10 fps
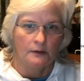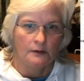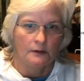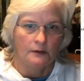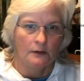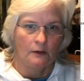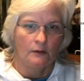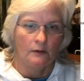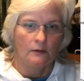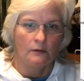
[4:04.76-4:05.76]

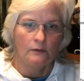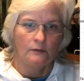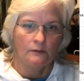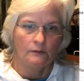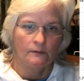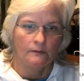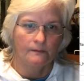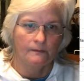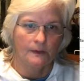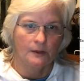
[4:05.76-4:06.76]
So
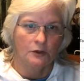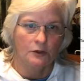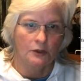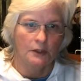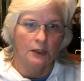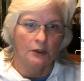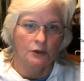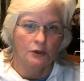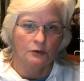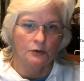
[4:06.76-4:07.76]
this just kind of
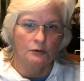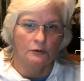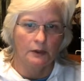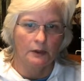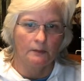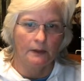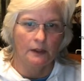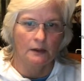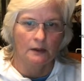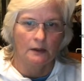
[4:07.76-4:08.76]
shows you a little bit.